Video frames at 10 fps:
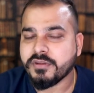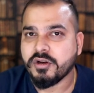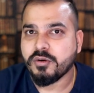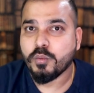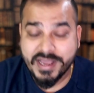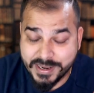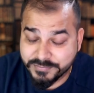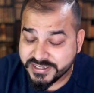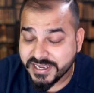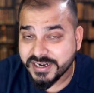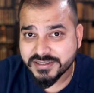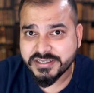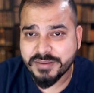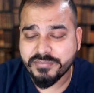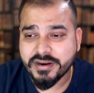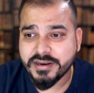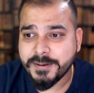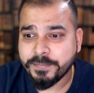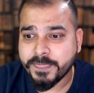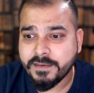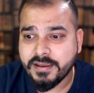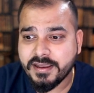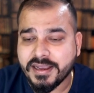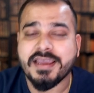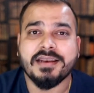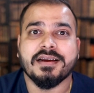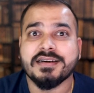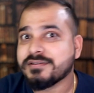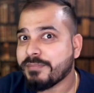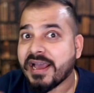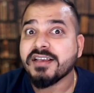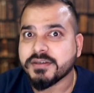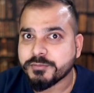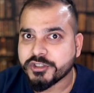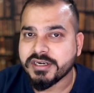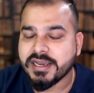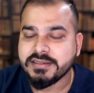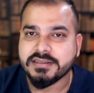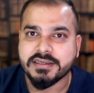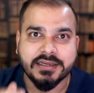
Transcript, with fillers: you know why i'm saying it is temporary Again, it is my assumption, guys.